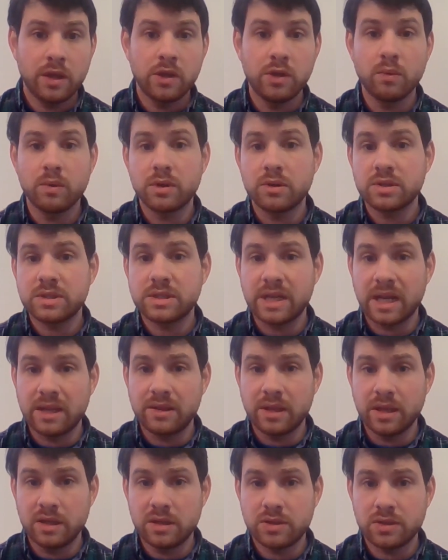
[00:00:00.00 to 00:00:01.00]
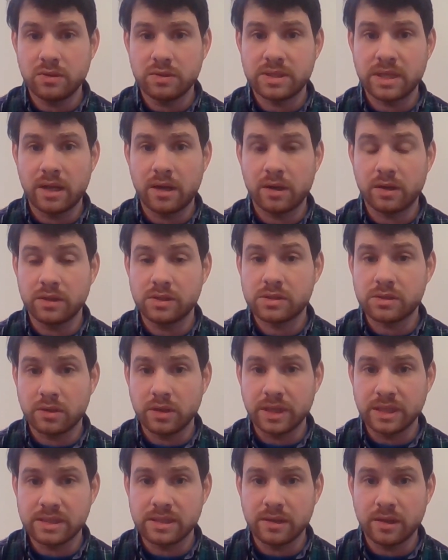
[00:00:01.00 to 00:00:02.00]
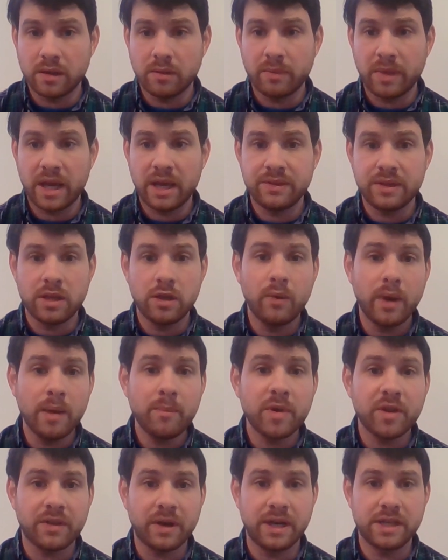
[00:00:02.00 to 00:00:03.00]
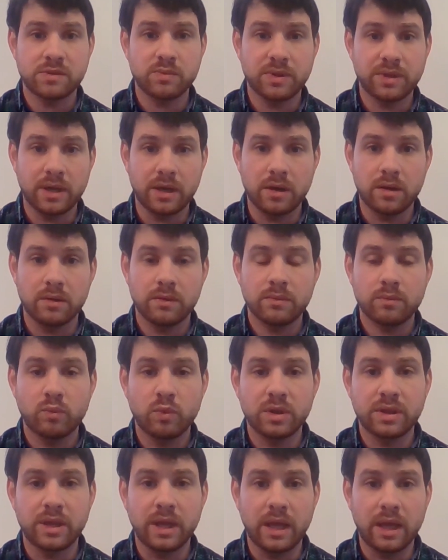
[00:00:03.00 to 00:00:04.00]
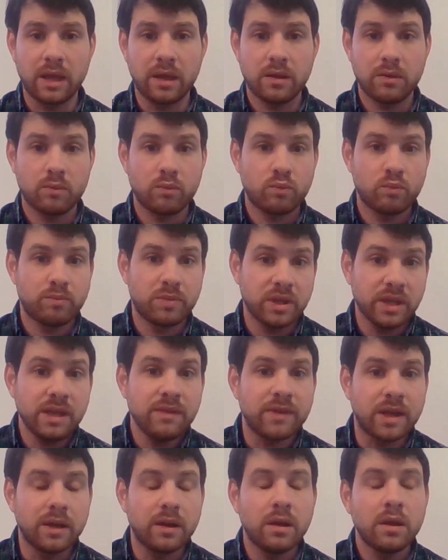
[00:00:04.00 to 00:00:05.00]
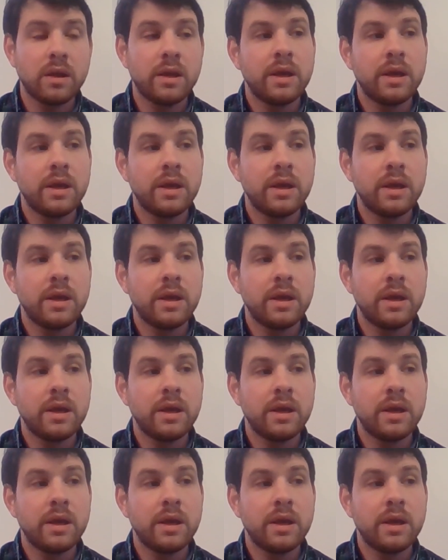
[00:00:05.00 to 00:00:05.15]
you understand the issues that are concerning to them, and that you empathize with what they believe in.